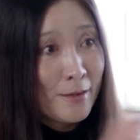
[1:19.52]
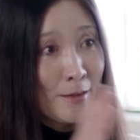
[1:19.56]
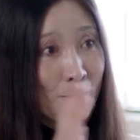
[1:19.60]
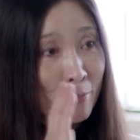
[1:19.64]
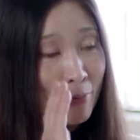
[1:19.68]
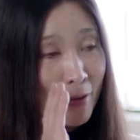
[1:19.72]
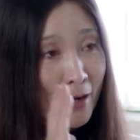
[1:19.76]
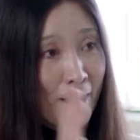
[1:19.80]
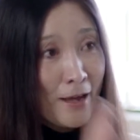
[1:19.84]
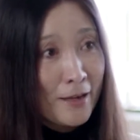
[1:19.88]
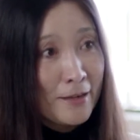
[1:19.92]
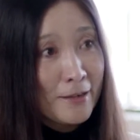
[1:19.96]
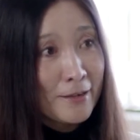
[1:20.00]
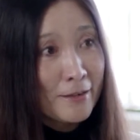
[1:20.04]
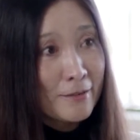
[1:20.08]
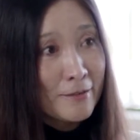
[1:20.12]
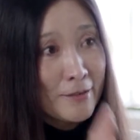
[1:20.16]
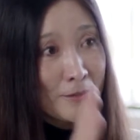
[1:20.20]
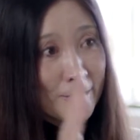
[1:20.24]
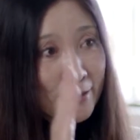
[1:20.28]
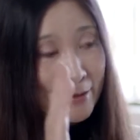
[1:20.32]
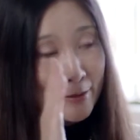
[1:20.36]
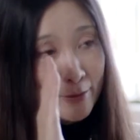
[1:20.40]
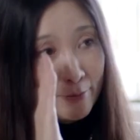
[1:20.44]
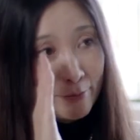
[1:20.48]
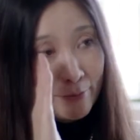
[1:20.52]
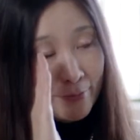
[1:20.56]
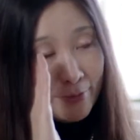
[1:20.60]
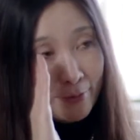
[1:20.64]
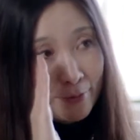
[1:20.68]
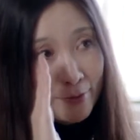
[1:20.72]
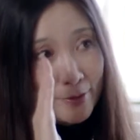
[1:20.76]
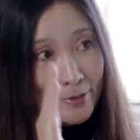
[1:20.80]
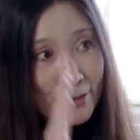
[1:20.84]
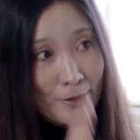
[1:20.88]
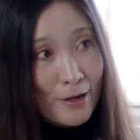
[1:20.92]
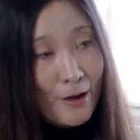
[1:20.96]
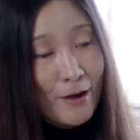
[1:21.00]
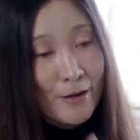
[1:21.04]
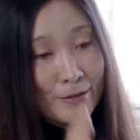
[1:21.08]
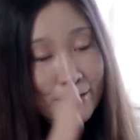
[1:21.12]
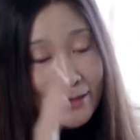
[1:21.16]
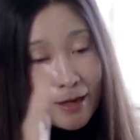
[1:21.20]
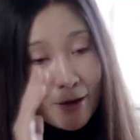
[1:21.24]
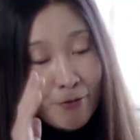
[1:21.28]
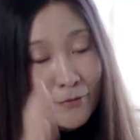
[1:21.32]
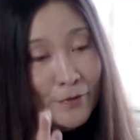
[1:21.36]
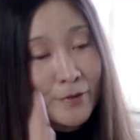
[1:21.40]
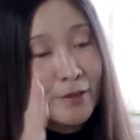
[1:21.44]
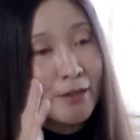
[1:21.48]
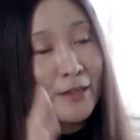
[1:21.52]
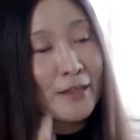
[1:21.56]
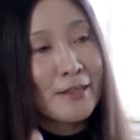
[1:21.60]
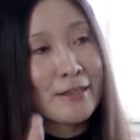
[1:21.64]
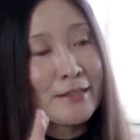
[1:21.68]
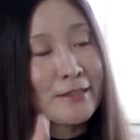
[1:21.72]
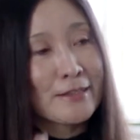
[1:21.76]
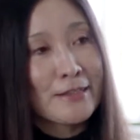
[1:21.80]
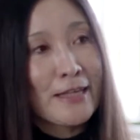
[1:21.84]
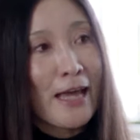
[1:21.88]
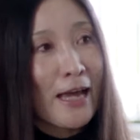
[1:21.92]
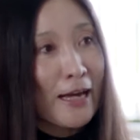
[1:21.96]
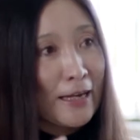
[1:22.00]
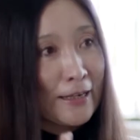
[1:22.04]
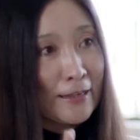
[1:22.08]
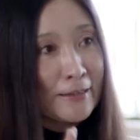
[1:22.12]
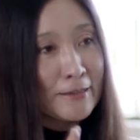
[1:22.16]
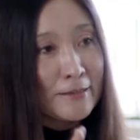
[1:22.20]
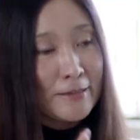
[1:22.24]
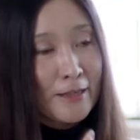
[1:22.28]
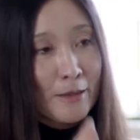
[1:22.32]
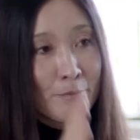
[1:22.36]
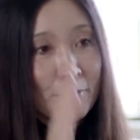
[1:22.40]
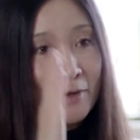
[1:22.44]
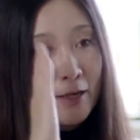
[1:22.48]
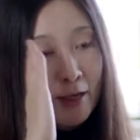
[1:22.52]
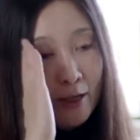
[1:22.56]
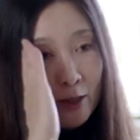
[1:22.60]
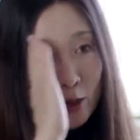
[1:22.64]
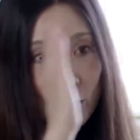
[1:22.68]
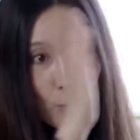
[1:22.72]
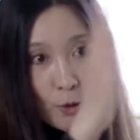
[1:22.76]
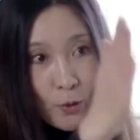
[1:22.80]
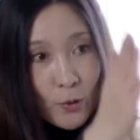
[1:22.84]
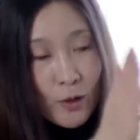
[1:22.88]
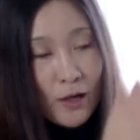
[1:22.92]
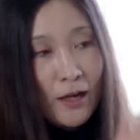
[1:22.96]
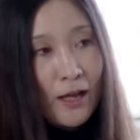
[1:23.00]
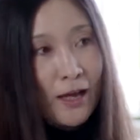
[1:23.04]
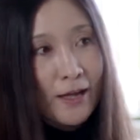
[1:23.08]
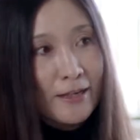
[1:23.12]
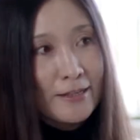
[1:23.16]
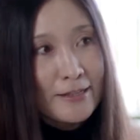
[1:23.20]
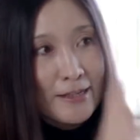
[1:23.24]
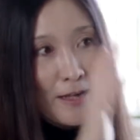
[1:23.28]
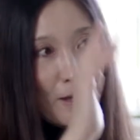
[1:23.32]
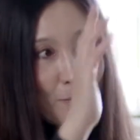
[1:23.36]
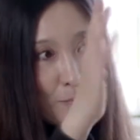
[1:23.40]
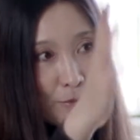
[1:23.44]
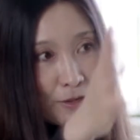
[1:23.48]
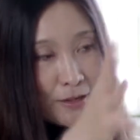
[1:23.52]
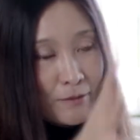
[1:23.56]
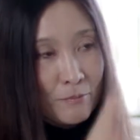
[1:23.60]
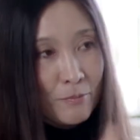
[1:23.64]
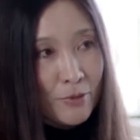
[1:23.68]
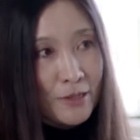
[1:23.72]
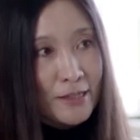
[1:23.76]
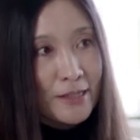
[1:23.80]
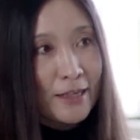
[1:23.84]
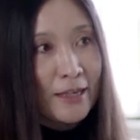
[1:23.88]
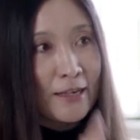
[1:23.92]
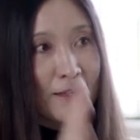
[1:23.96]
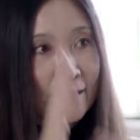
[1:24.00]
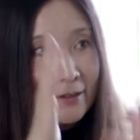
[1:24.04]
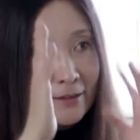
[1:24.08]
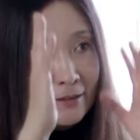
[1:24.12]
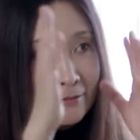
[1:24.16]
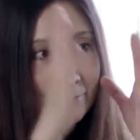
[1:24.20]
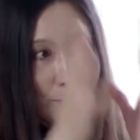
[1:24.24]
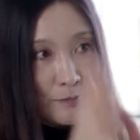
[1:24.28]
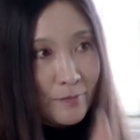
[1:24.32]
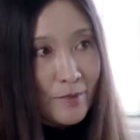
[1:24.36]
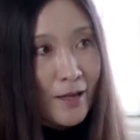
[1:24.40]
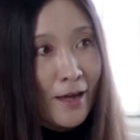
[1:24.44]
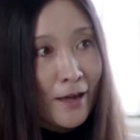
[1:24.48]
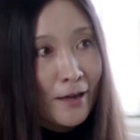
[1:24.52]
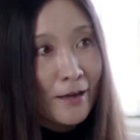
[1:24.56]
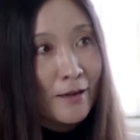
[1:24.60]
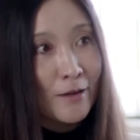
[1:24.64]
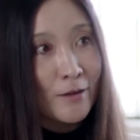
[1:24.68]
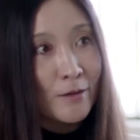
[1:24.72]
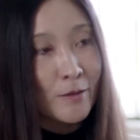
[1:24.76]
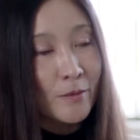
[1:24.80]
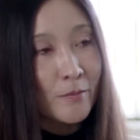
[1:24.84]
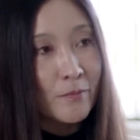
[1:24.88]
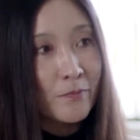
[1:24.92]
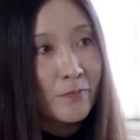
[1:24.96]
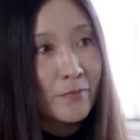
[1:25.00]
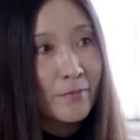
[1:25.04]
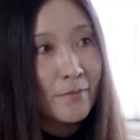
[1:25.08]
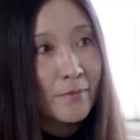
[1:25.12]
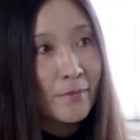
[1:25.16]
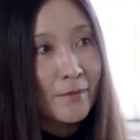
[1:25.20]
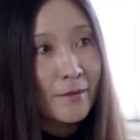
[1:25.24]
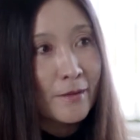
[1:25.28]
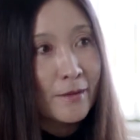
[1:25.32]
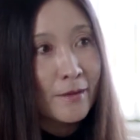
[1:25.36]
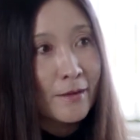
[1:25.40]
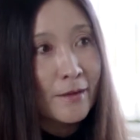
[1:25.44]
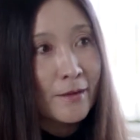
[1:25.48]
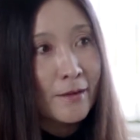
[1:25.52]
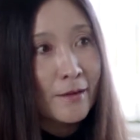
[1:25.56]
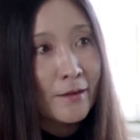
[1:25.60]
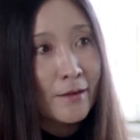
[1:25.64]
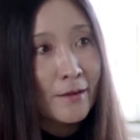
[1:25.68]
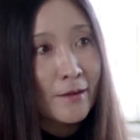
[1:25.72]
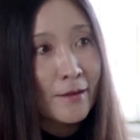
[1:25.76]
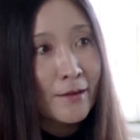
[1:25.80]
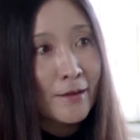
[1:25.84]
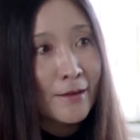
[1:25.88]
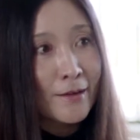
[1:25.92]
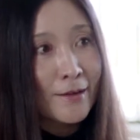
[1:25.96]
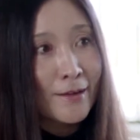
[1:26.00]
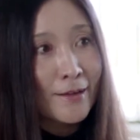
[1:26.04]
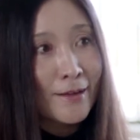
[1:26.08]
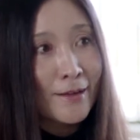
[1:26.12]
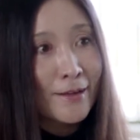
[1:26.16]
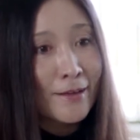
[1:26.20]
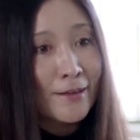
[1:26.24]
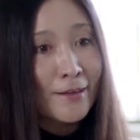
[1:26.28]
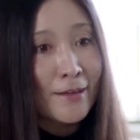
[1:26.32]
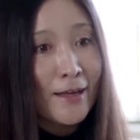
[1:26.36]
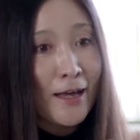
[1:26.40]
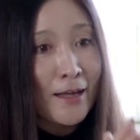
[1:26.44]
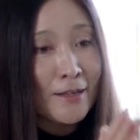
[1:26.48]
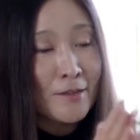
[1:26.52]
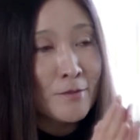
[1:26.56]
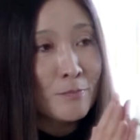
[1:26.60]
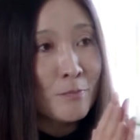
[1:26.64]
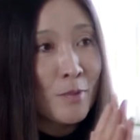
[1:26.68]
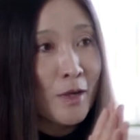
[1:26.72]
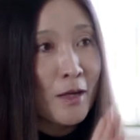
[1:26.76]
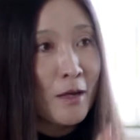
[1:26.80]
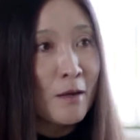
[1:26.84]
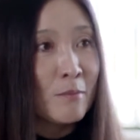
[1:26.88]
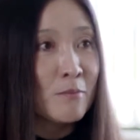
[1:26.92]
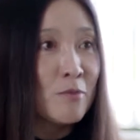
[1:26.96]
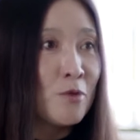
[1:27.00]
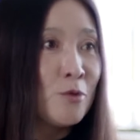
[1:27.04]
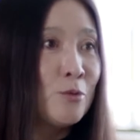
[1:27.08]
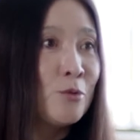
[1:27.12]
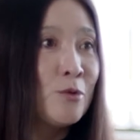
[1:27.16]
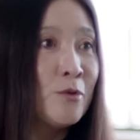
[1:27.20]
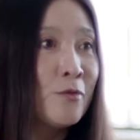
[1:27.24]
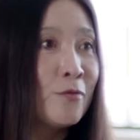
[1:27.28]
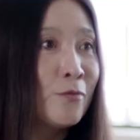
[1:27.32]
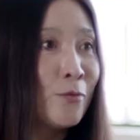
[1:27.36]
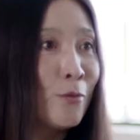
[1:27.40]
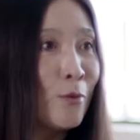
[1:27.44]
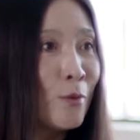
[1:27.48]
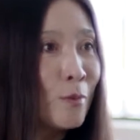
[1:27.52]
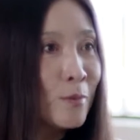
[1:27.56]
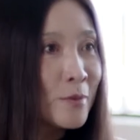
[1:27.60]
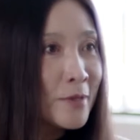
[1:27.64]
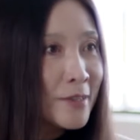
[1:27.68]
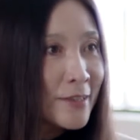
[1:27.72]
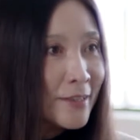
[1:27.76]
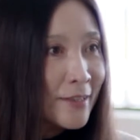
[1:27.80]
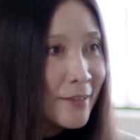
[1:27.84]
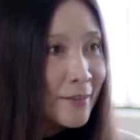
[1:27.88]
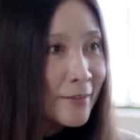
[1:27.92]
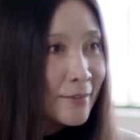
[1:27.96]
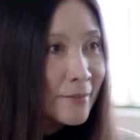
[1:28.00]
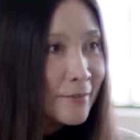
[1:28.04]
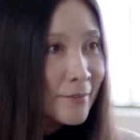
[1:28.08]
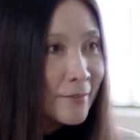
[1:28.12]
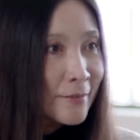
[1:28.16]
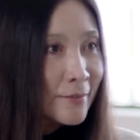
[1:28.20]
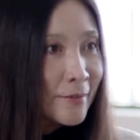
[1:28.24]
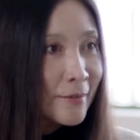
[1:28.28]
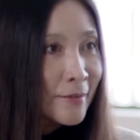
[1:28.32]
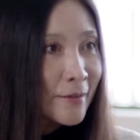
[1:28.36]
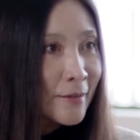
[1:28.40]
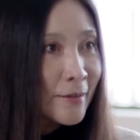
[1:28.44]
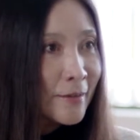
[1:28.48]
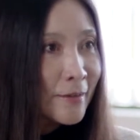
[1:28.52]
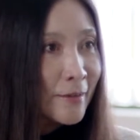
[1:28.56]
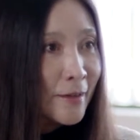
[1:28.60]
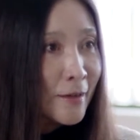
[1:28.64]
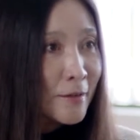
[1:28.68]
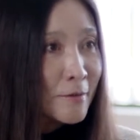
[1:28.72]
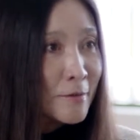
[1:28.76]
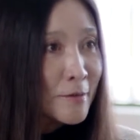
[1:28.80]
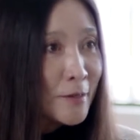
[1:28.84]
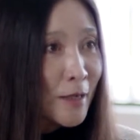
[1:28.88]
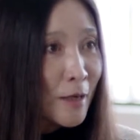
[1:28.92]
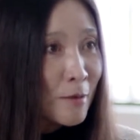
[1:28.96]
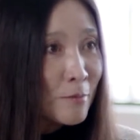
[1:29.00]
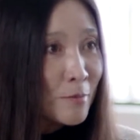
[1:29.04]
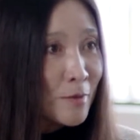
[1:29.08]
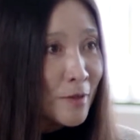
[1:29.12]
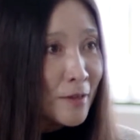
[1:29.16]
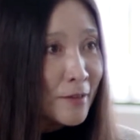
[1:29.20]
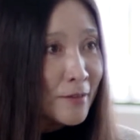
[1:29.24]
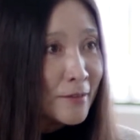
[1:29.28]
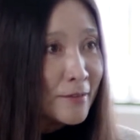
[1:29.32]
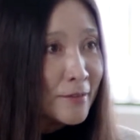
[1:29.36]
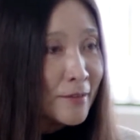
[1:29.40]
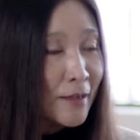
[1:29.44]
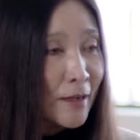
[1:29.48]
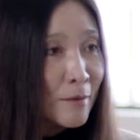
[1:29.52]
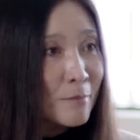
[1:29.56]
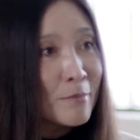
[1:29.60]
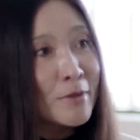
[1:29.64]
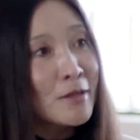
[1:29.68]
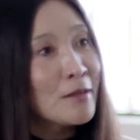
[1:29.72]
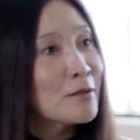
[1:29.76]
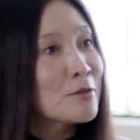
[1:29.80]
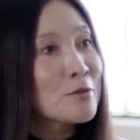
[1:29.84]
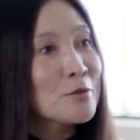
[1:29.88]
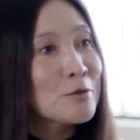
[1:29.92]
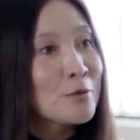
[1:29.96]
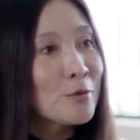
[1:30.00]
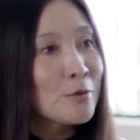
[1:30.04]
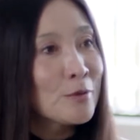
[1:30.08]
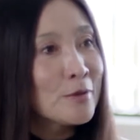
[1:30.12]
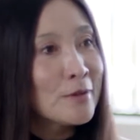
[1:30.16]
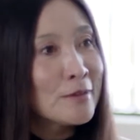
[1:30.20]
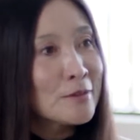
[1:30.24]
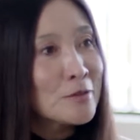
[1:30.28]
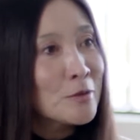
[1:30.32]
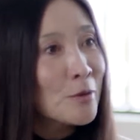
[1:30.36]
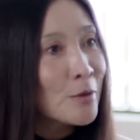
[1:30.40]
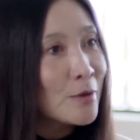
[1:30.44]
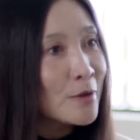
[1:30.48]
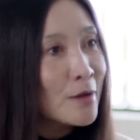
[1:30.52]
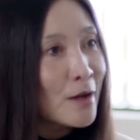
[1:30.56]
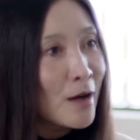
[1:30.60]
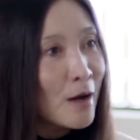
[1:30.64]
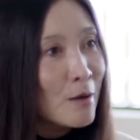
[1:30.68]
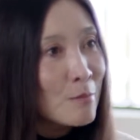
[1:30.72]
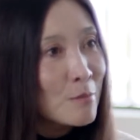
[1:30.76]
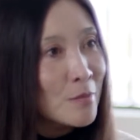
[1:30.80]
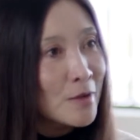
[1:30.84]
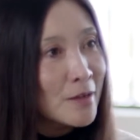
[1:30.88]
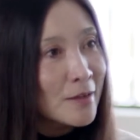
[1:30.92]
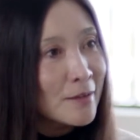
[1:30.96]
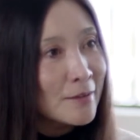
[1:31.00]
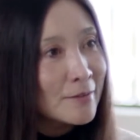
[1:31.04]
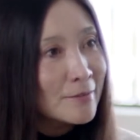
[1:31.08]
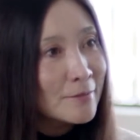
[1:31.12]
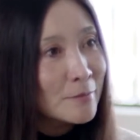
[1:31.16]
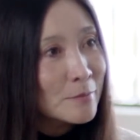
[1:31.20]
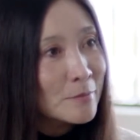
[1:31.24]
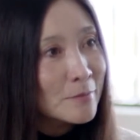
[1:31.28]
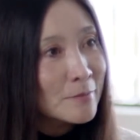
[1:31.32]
The planet, the, the stars, everything exactly the same. They all lined up in a particular angle. That becomes uniformity, that sameness, and but there's not, there's not harmony.